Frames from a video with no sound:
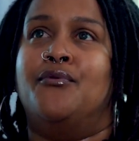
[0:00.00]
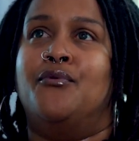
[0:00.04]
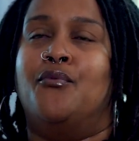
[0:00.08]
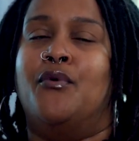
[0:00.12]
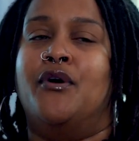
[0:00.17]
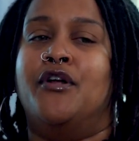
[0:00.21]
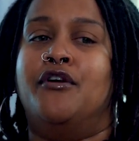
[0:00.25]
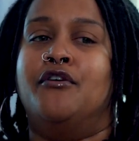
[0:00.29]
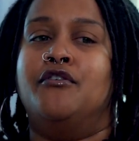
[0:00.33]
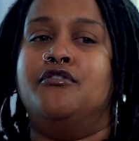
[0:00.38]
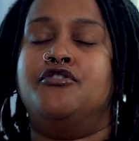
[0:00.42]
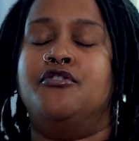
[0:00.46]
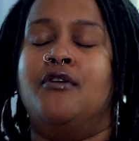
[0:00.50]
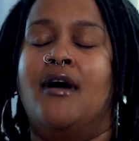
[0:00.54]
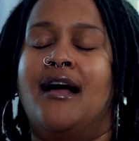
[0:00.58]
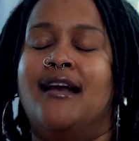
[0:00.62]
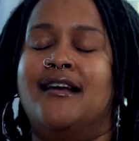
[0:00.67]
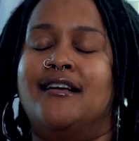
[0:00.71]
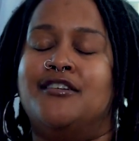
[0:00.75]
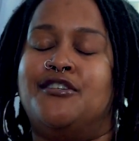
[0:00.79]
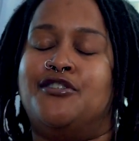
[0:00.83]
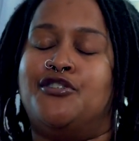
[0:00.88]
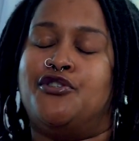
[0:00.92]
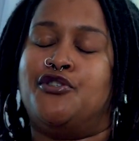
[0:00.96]
when you're trying
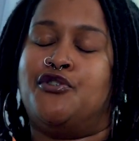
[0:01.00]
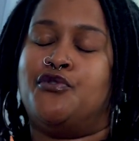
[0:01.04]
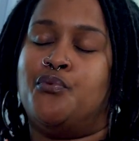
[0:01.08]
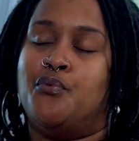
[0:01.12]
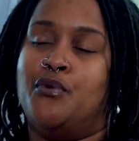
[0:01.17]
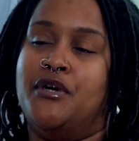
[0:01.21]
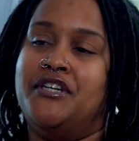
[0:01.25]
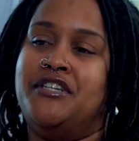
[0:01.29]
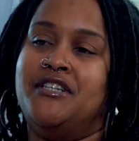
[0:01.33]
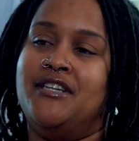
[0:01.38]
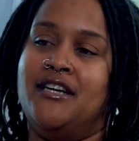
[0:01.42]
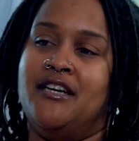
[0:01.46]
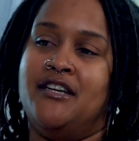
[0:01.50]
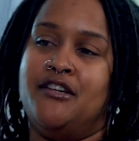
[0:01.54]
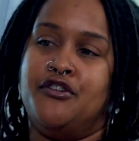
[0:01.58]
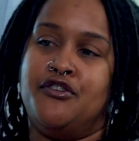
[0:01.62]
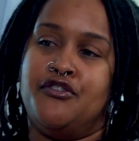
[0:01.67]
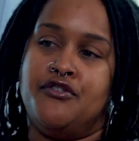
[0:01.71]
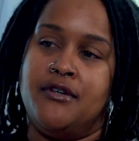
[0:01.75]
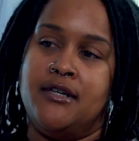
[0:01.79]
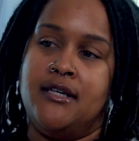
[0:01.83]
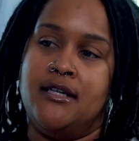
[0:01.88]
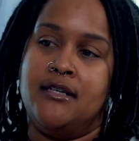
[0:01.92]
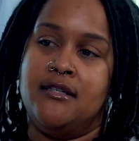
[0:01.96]
to switch
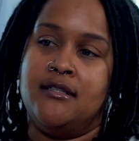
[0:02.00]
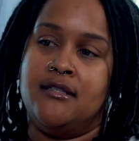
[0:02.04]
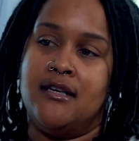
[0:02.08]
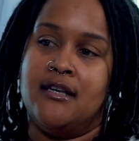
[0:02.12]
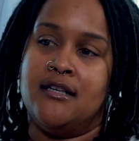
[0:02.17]
industries,